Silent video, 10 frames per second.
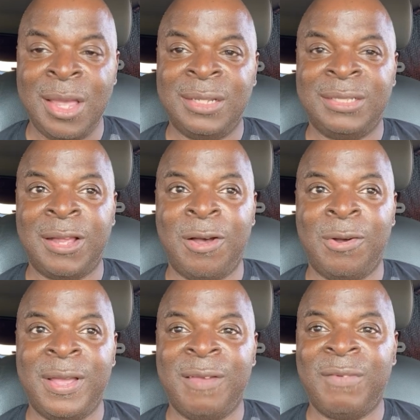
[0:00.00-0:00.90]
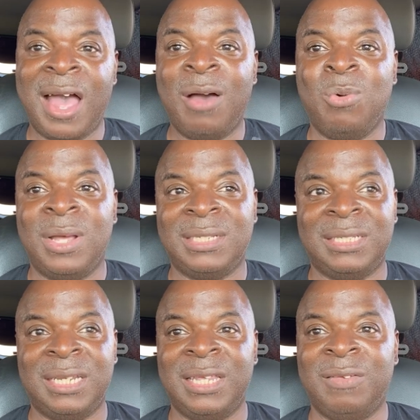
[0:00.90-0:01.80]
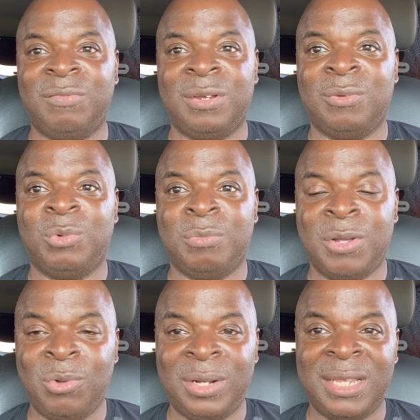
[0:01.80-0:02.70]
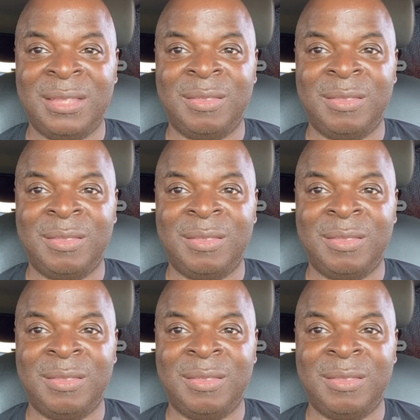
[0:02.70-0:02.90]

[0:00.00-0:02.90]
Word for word: So if I was to even remotely